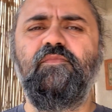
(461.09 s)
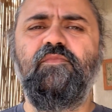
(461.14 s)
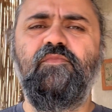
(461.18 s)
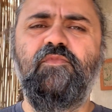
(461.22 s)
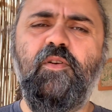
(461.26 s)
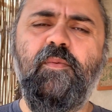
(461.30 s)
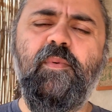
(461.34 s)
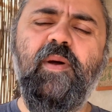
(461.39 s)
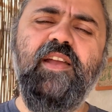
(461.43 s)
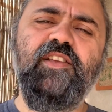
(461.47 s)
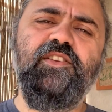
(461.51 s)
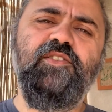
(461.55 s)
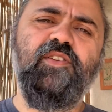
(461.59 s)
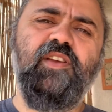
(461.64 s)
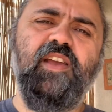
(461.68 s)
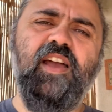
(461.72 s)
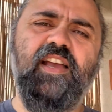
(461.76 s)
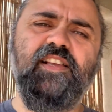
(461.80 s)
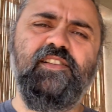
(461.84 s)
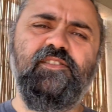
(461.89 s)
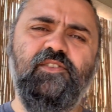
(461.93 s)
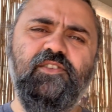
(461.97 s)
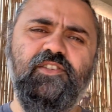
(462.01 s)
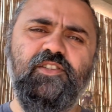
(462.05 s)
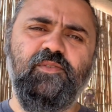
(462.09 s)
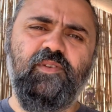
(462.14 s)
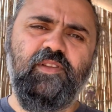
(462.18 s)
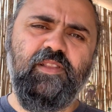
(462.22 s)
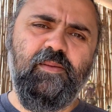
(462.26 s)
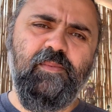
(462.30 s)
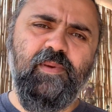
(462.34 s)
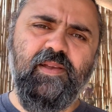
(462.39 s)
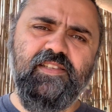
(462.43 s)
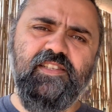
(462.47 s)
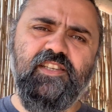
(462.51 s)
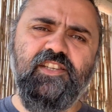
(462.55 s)
remind you guys also on the
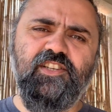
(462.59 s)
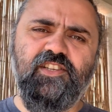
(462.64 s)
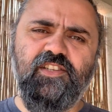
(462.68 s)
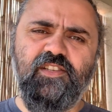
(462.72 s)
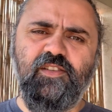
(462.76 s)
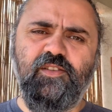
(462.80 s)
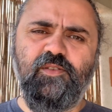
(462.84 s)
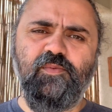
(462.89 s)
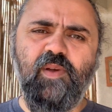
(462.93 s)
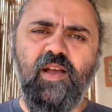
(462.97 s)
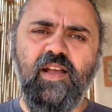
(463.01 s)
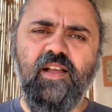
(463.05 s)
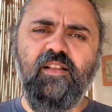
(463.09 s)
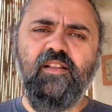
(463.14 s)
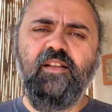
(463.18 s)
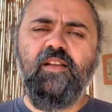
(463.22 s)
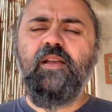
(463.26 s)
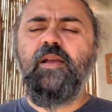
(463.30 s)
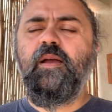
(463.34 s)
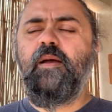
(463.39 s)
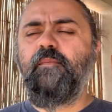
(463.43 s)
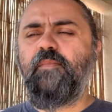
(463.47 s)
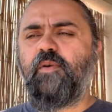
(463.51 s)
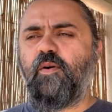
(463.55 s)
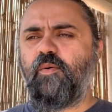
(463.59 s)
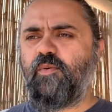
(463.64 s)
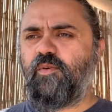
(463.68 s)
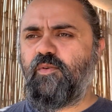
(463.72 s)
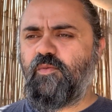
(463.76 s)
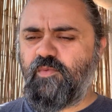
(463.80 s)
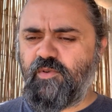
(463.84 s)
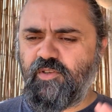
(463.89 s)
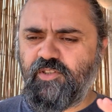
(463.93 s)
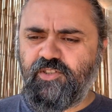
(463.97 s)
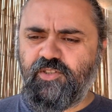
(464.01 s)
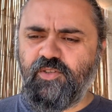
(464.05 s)
messages as well. But
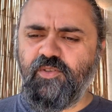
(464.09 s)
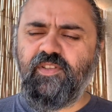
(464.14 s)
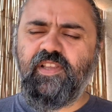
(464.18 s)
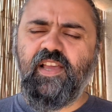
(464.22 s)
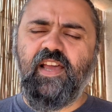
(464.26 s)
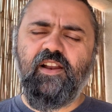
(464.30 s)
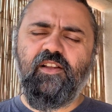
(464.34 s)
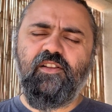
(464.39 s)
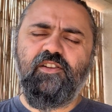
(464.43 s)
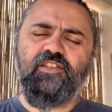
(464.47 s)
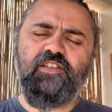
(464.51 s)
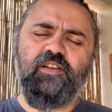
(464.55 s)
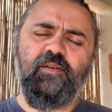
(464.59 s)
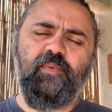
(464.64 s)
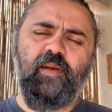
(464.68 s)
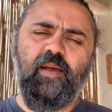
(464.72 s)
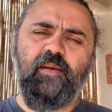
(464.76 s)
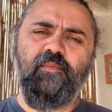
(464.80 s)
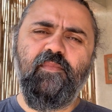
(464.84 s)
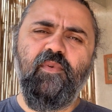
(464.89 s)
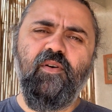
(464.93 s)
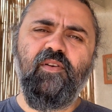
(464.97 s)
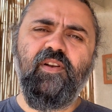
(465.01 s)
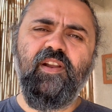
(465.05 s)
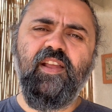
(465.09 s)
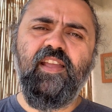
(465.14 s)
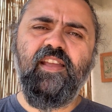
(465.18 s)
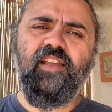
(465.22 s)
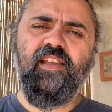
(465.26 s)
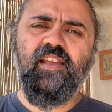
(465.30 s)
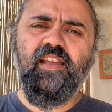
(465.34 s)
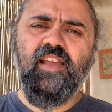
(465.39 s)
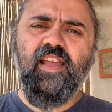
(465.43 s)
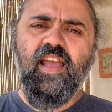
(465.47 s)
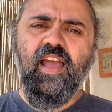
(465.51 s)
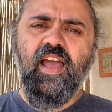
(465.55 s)
we'll do that on Shabbat morning.
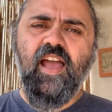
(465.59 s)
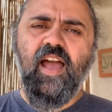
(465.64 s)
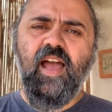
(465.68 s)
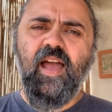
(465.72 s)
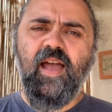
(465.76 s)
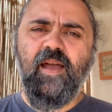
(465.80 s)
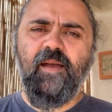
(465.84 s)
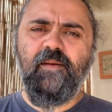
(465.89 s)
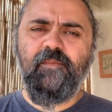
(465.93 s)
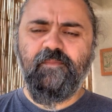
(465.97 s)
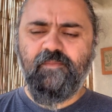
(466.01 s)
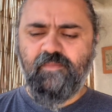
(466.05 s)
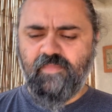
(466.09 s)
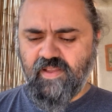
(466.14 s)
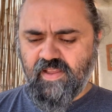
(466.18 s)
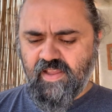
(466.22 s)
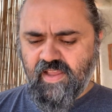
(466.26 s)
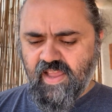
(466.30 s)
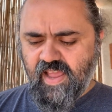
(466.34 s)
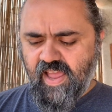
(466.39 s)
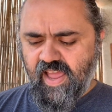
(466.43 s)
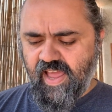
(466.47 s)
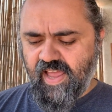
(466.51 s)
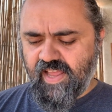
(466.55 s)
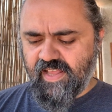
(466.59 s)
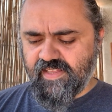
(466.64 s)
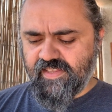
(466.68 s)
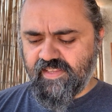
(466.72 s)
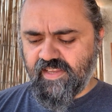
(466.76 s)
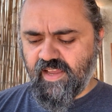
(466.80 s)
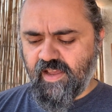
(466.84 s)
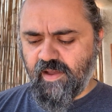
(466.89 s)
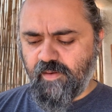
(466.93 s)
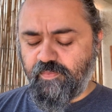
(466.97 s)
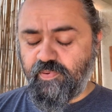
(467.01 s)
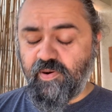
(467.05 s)
And
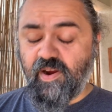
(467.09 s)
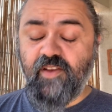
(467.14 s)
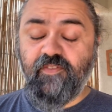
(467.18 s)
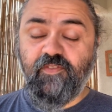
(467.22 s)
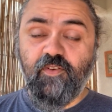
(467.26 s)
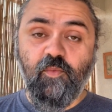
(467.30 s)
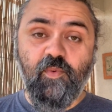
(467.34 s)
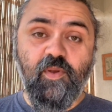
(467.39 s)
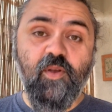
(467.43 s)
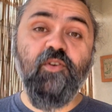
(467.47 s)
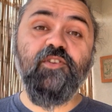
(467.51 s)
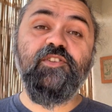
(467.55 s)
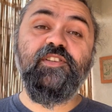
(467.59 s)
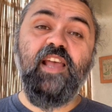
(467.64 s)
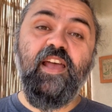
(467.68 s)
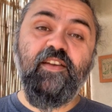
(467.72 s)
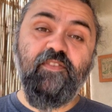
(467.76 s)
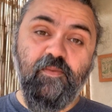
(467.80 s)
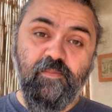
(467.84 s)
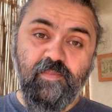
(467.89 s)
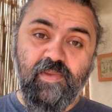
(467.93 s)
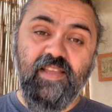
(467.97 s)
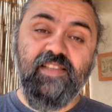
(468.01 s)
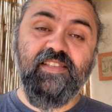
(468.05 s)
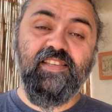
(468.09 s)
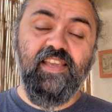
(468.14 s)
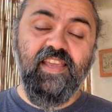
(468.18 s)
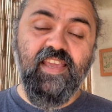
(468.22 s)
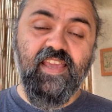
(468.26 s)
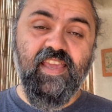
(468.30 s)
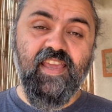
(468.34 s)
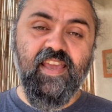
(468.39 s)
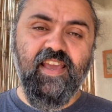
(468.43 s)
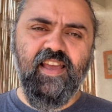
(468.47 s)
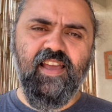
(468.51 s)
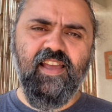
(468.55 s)
pray for, we also have a meeting
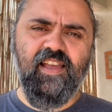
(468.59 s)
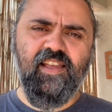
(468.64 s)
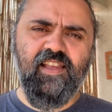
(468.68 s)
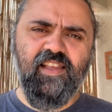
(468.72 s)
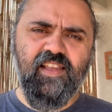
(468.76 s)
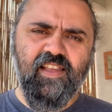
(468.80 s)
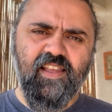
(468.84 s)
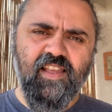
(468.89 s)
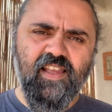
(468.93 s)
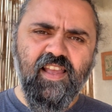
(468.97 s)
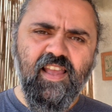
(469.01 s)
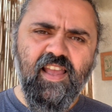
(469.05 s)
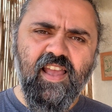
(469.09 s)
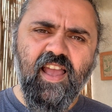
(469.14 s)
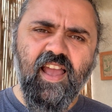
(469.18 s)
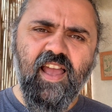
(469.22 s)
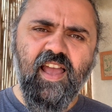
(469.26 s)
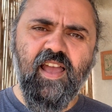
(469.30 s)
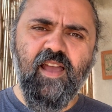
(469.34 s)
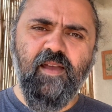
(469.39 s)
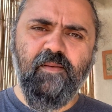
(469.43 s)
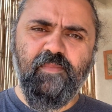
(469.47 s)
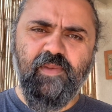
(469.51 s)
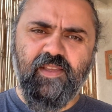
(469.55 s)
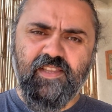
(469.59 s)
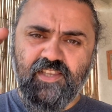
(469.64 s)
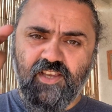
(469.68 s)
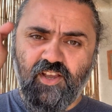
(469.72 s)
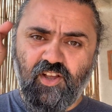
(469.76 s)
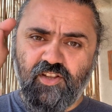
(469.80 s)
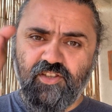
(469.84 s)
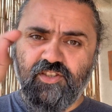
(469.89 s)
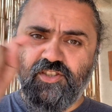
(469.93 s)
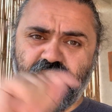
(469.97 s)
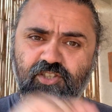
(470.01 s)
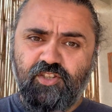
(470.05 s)
here, meeting
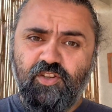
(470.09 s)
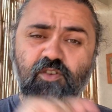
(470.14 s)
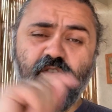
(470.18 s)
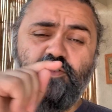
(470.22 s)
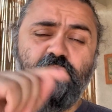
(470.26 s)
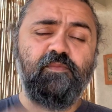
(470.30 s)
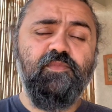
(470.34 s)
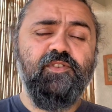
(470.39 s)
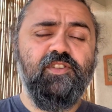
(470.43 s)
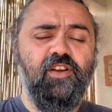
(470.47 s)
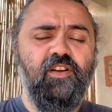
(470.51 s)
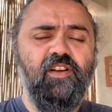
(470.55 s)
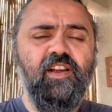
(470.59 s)
on Zoom,